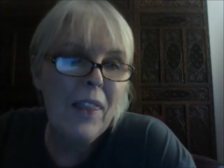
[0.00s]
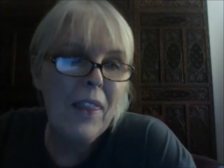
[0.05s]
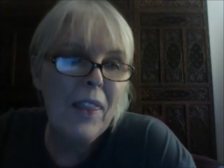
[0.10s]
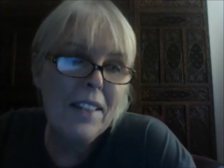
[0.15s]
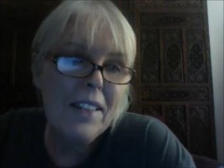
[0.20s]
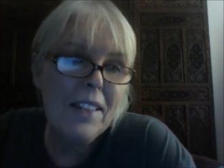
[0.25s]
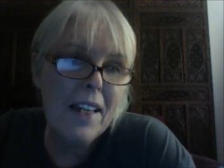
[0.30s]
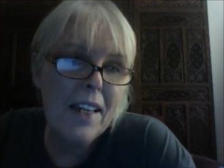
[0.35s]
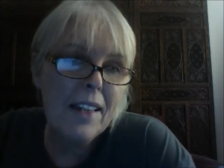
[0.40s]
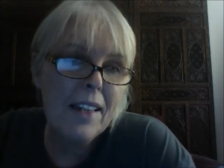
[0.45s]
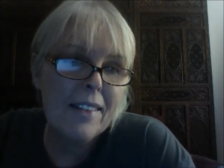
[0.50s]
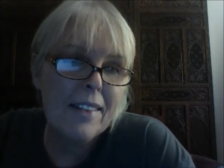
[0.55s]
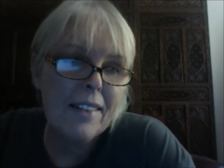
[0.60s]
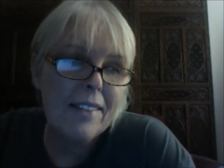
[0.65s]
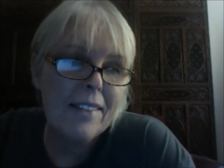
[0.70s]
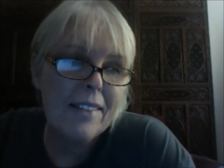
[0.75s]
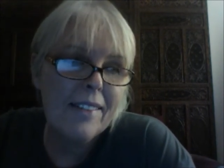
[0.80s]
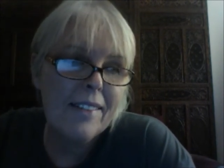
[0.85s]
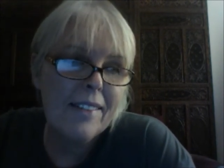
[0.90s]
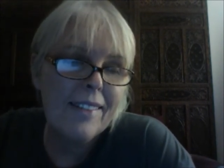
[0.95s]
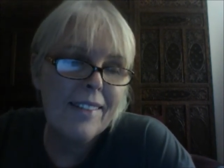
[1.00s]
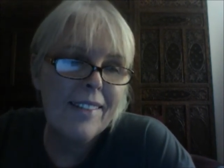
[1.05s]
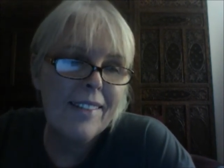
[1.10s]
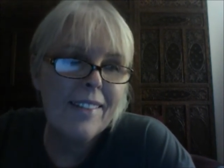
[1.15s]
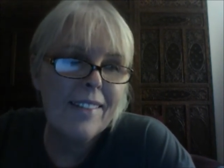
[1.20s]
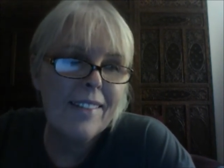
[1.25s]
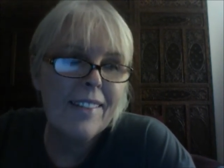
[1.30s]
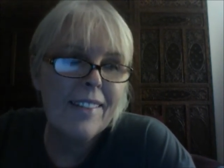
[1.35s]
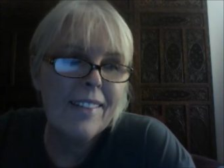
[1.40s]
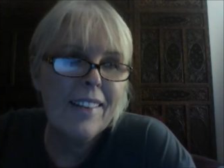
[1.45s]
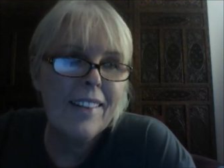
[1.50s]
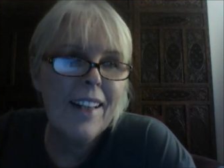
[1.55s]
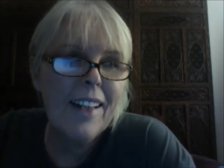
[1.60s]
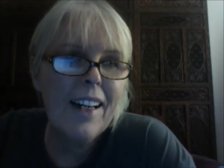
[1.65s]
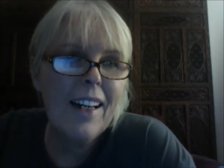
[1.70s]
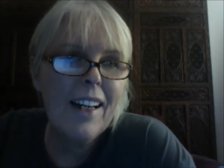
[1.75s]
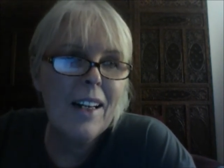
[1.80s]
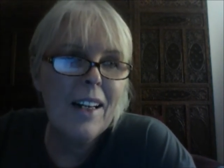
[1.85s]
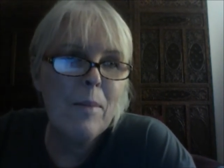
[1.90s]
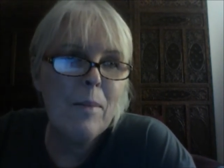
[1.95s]
That's it.
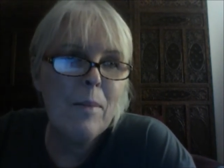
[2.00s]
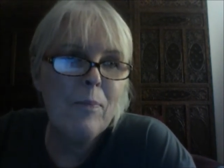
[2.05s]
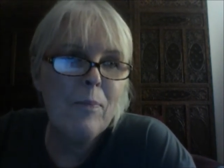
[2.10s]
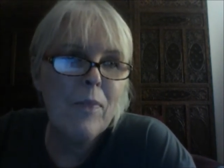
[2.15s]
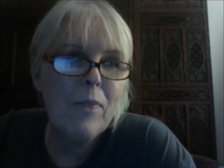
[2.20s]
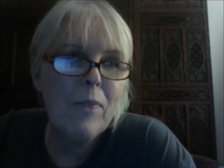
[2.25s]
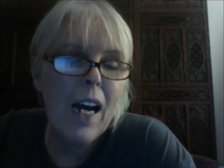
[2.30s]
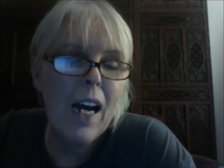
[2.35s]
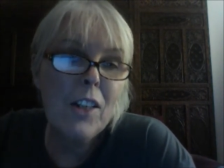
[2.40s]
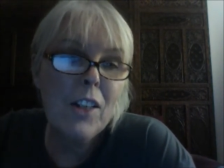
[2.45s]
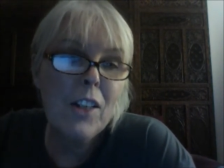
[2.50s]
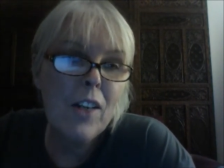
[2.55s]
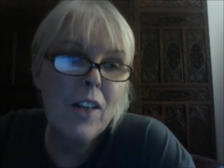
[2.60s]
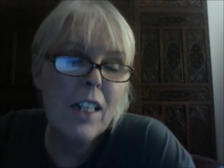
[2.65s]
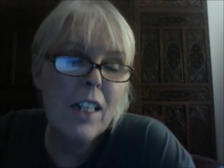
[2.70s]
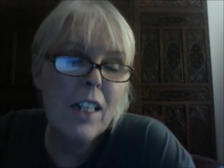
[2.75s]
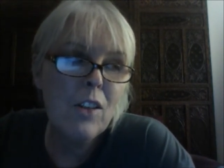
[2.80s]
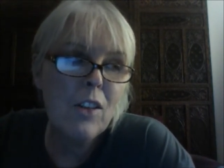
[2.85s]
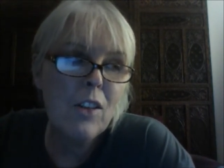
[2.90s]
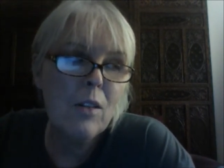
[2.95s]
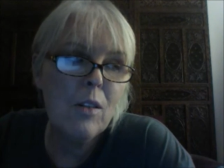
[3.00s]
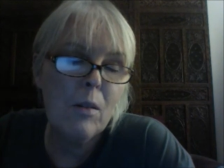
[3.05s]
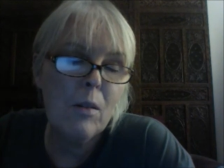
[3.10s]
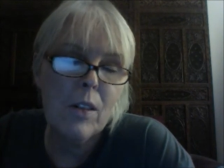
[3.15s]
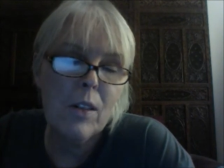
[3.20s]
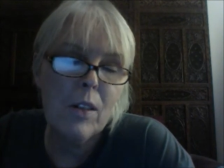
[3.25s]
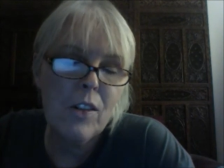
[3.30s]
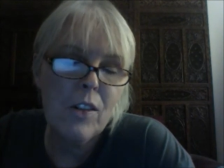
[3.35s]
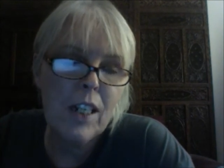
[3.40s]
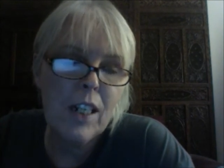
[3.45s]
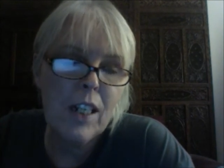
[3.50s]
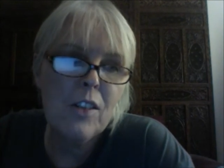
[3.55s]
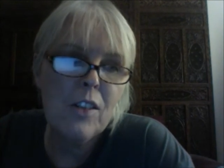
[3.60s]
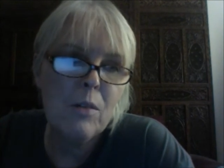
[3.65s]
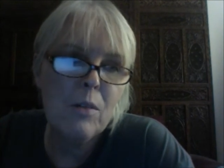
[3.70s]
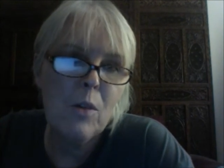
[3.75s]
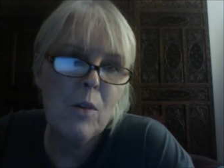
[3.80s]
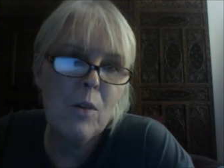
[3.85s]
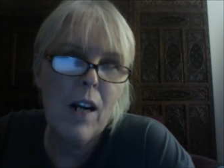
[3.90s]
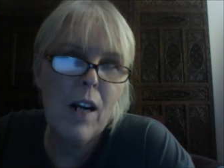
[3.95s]
Um, I try to, I'm going to try
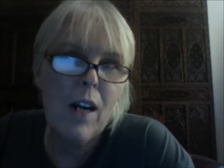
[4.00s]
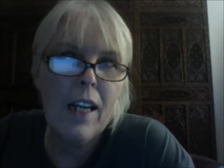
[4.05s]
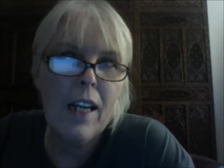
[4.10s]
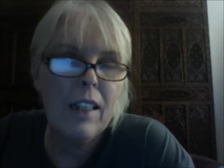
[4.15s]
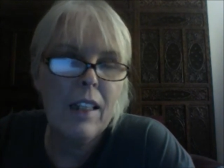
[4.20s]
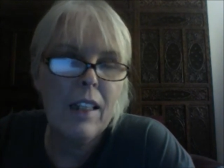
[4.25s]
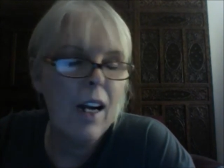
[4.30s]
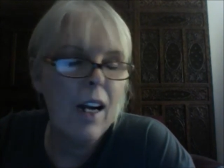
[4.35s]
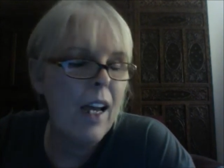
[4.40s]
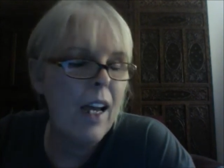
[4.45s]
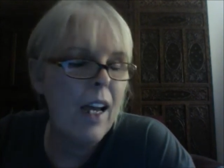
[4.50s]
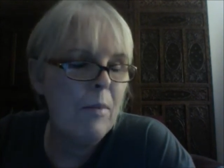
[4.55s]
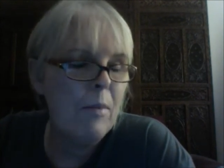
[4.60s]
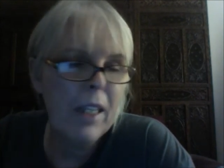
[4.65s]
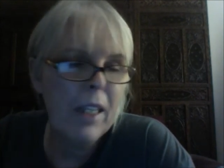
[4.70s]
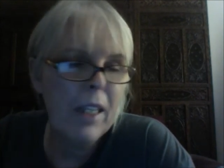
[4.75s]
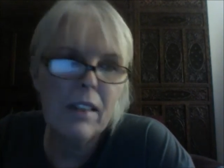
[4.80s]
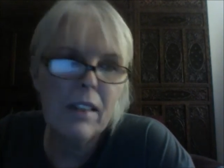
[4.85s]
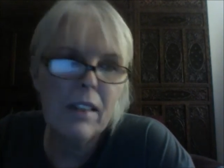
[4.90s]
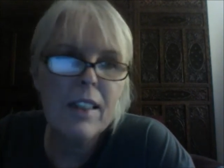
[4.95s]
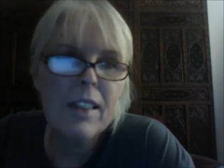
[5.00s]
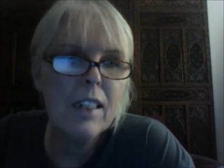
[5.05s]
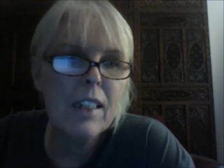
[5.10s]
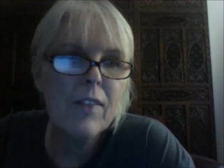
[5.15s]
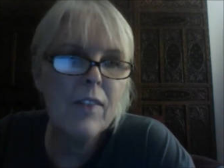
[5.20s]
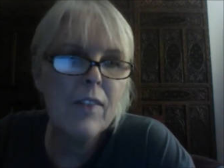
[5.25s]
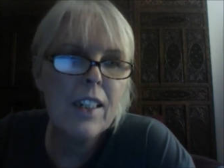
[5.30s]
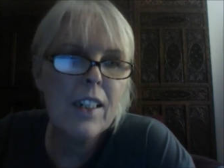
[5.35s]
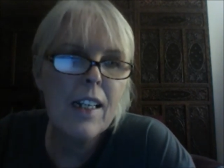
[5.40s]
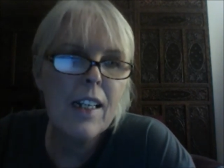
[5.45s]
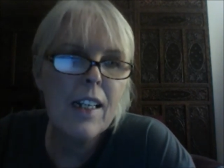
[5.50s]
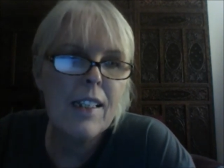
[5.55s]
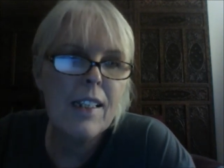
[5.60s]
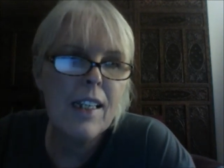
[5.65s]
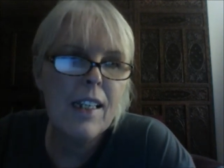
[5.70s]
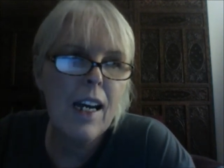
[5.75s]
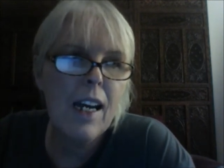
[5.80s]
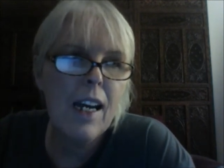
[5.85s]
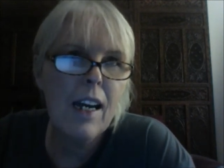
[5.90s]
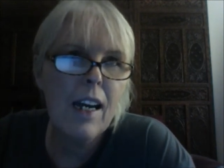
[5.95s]
to more. I, I am guilty of it
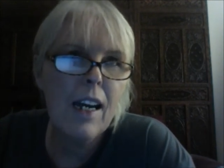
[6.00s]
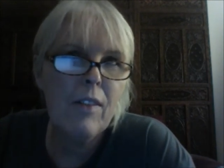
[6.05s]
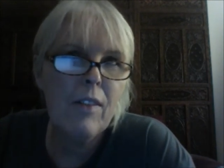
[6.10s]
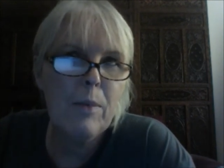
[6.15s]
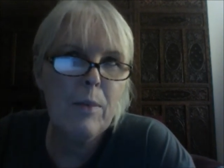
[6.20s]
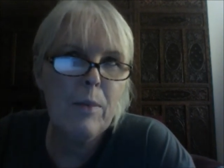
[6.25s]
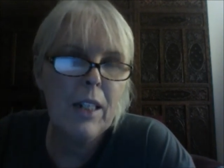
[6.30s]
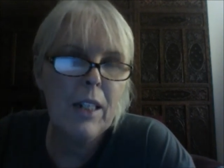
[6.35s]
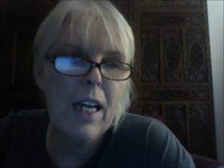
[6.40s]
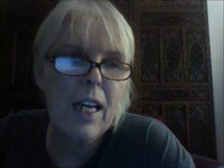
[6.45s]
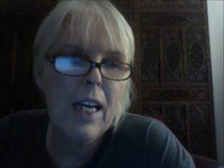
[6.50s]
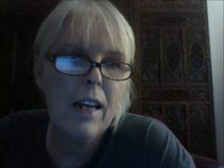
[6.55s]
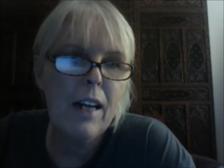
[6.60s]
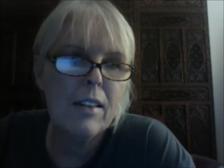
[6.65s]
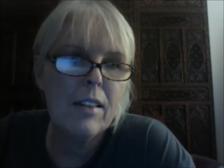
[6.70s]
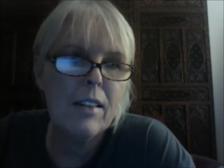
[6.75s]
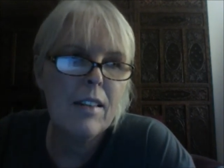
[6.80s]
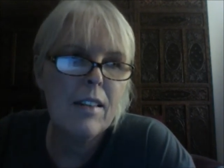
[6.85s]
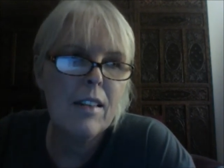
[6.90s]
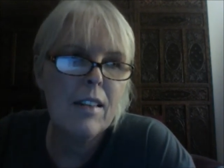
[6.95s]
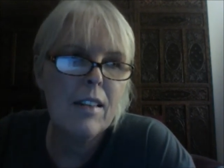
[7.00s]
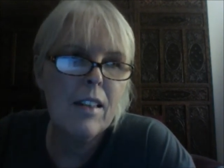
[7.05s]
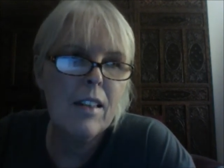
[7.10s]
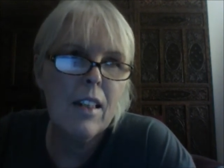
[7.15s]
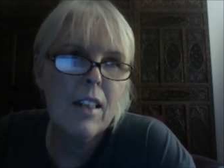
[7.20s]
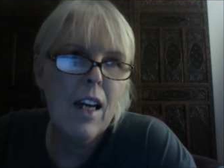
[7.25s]
as everybody else.